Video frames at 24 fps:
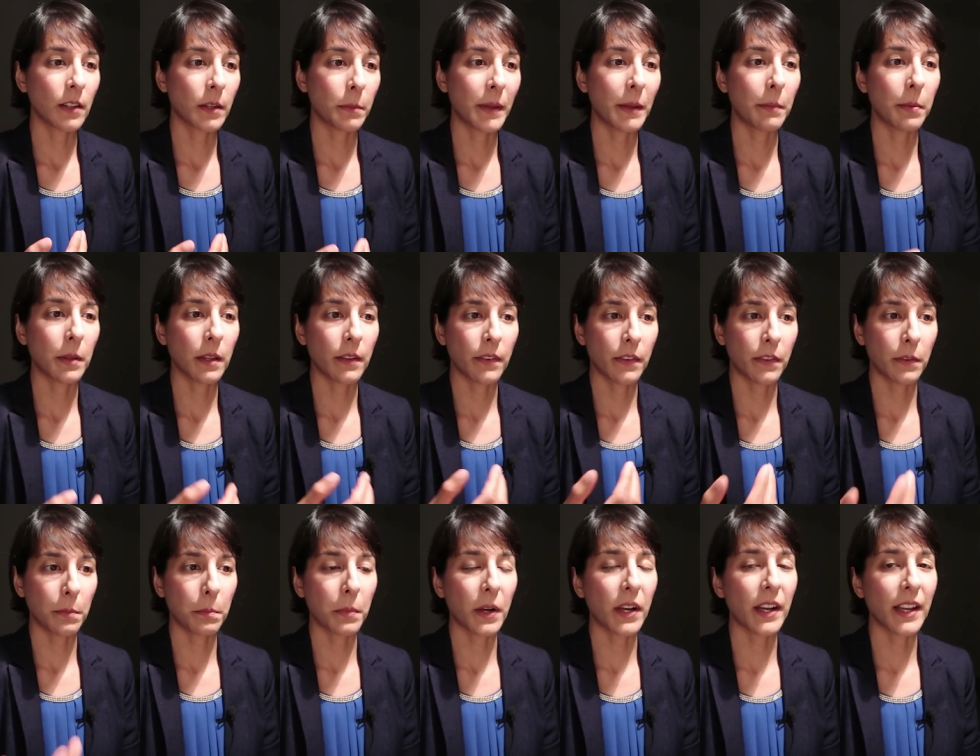of people
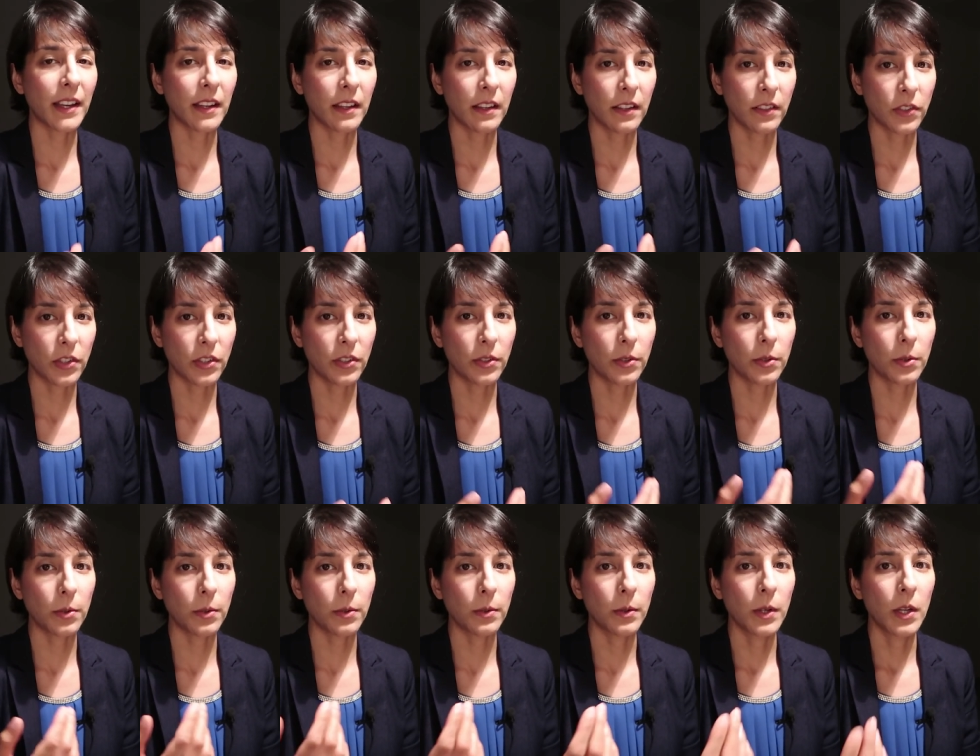aspire
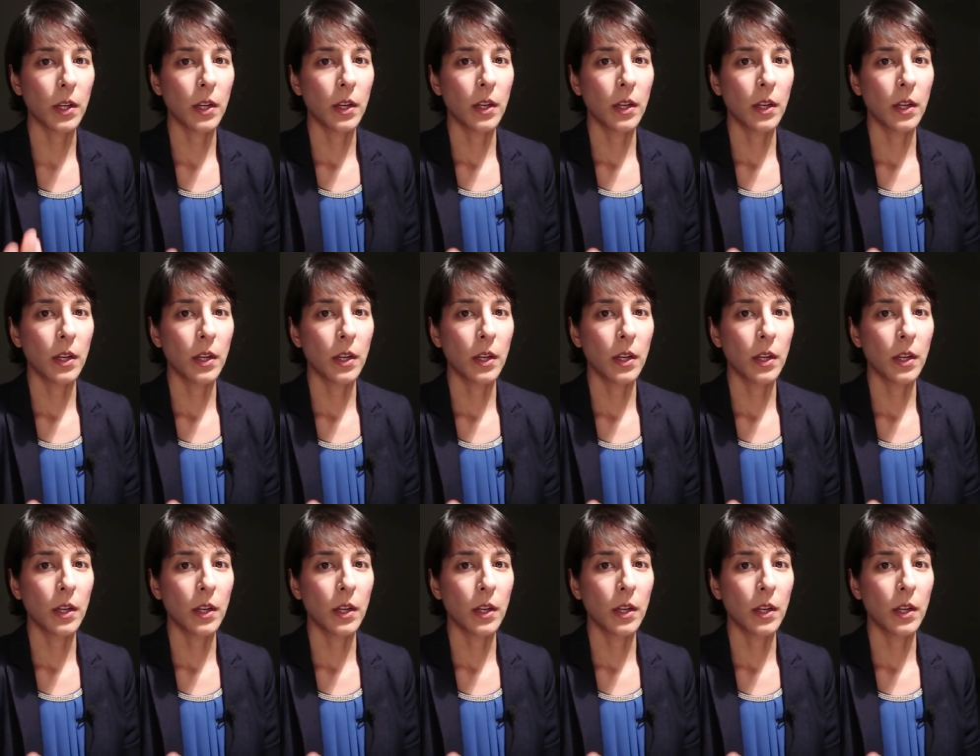to